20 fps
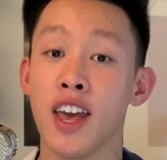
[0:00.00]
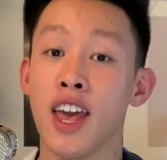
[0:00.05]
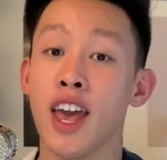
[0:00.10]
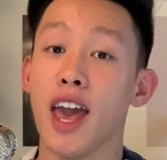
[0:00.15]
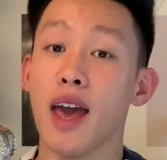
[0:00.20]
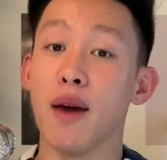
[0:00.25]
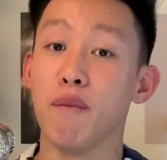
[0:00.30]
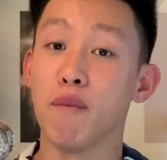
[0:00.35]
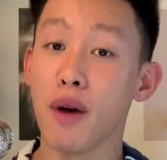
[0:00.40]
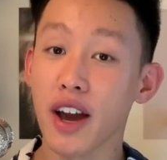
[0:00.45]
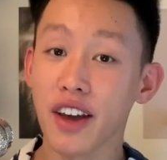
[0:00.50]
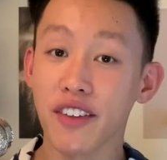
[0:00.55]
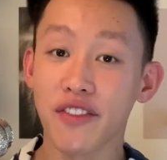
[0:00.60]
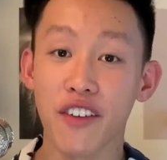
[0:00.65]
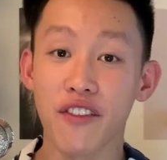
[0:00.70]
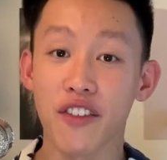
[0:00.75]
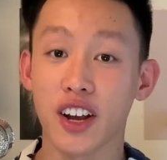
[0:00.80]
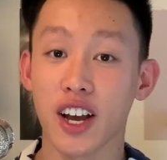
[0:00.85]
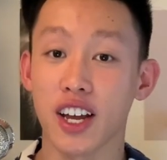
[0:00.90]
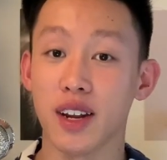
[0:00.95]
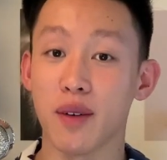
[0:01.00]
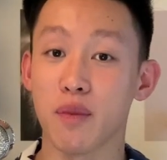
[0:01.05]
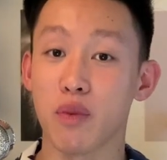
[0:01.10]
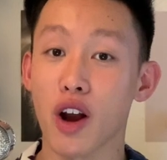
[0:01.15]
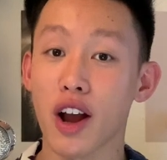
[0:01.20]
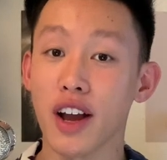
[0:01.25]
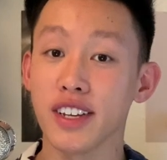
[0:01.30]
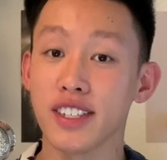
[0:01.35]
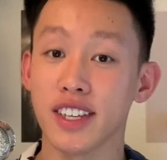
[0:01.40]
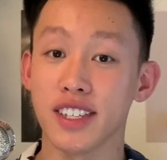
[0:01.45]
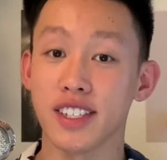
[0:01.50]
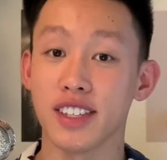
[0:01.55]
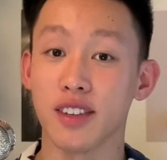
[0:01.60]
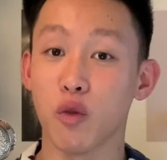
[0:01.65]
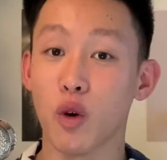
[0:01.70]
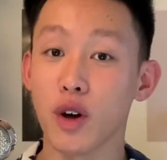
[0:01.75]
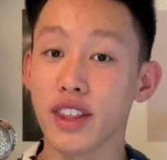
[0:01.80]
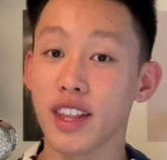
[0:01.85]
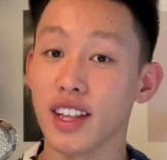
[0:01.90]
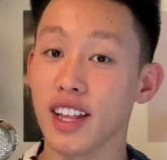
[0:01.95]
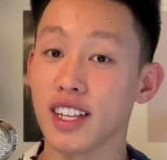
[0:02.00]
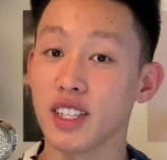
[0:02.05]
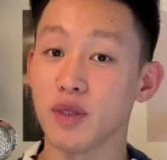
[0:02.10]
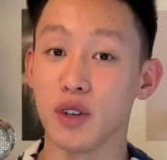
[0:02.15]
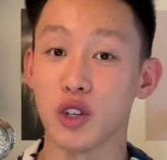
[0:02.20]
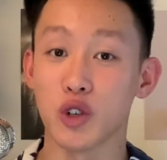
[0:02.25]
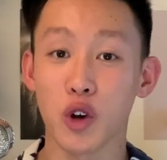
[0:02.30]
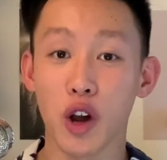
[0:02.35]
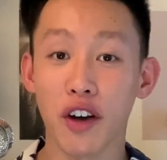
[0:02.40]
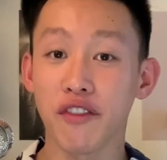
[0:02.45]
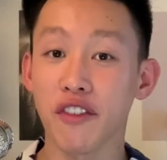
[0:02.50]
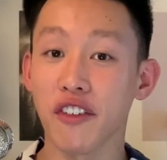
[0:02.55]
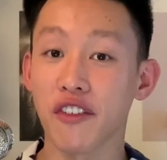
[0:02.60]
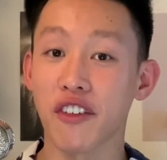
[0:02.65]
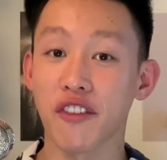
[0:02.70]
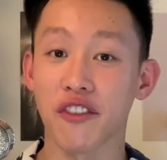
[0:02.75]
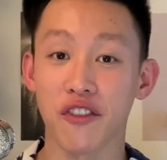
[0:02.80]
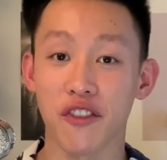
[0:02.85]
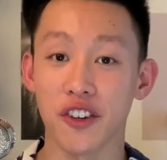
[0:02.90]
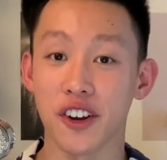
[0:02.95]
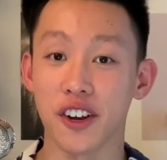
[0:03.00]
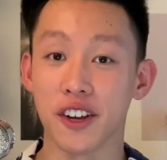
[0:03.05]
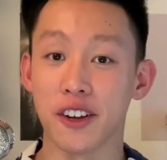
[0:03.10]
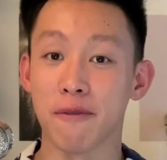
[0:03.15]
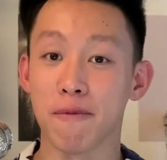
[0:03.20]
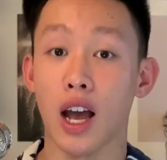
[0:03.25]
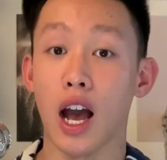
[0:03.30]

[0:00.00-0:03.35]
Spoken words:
and my favorite kind of prize is the one that lets me travel for free.